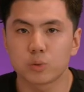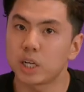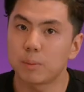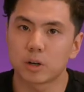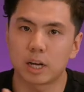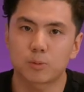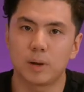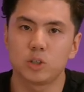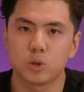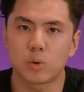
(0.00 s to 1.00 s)
which I'm going to
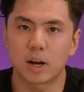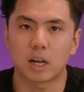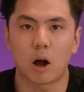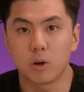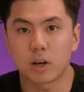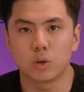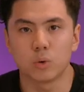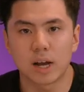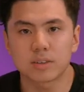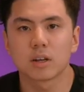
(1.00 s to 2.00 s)
explain to you right now how you can do
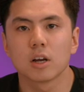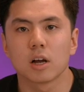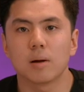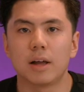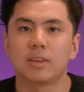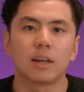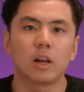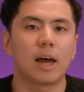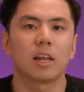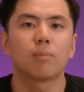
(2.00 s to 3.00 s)
that, and then
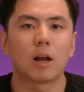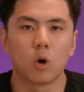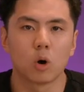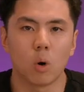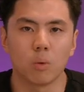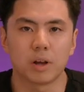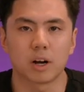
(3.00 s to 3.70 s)
edit my logo on there.